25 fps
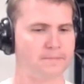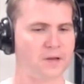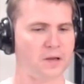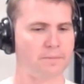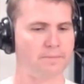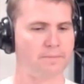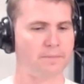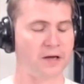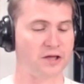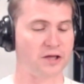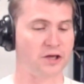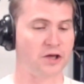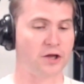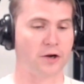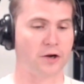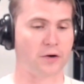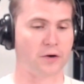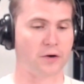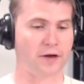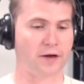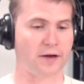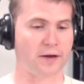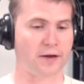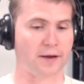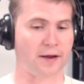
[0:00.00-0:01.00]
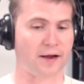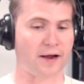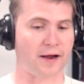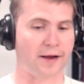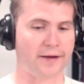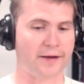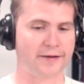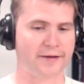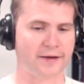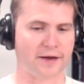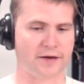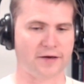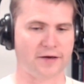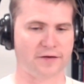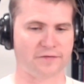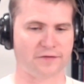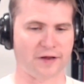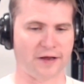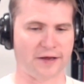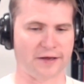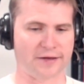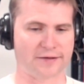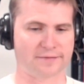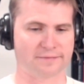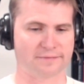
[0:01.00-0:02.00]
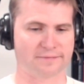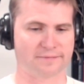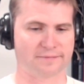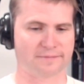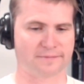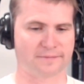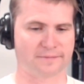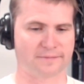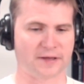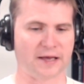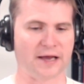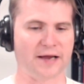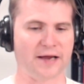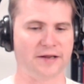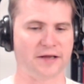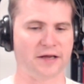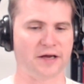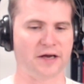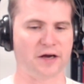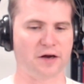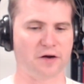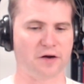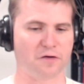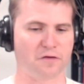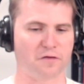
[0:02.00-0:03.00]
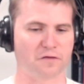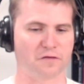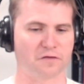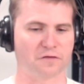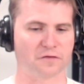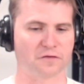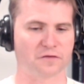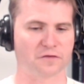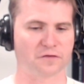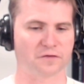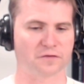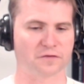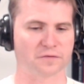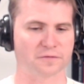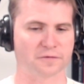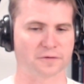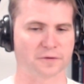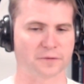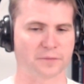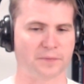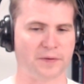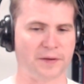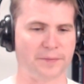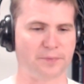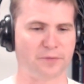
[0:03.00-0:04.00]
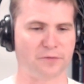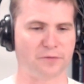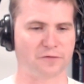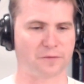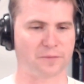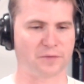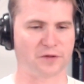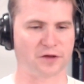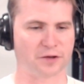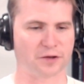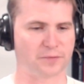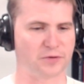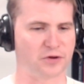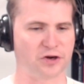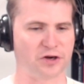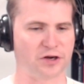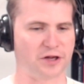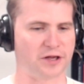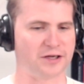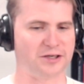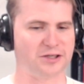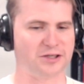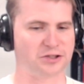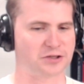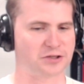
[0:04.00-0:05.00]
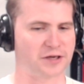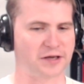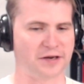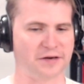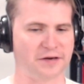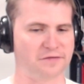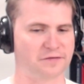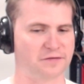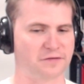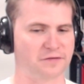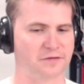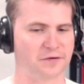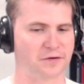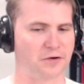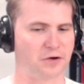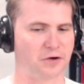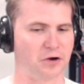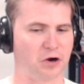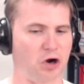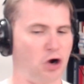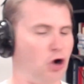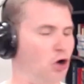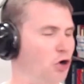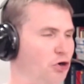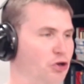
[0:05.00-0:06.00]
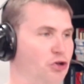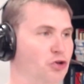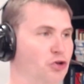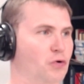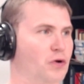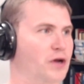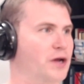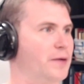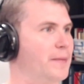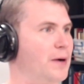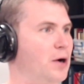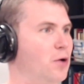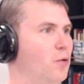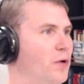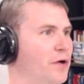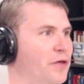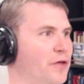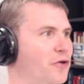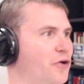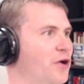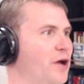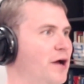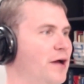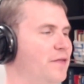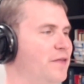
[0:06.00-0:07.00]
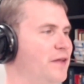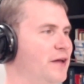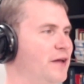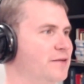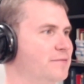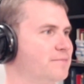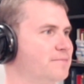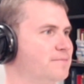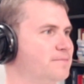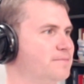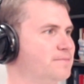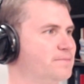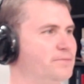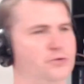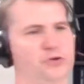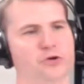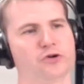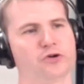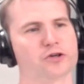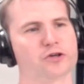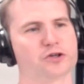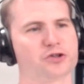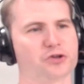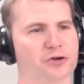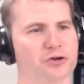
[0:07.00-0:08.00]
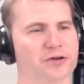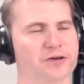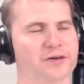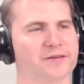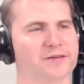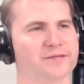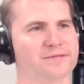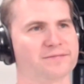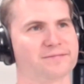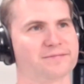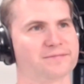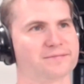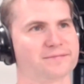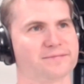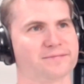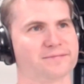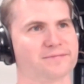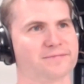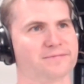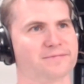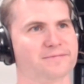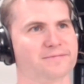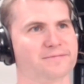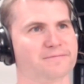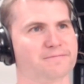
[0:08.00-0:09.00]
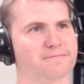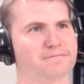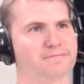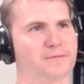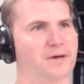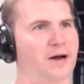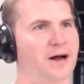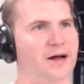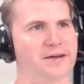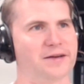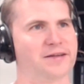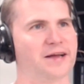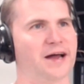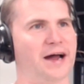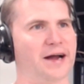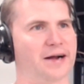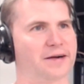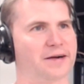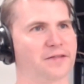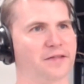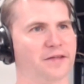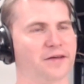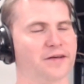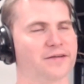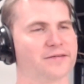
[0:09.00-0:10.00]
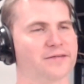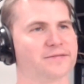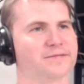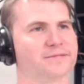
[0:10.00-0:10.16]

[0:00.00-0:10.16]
but I kind of like the idea of people from the community just kind of arguing about whether or not they should or shouldn't contact uh,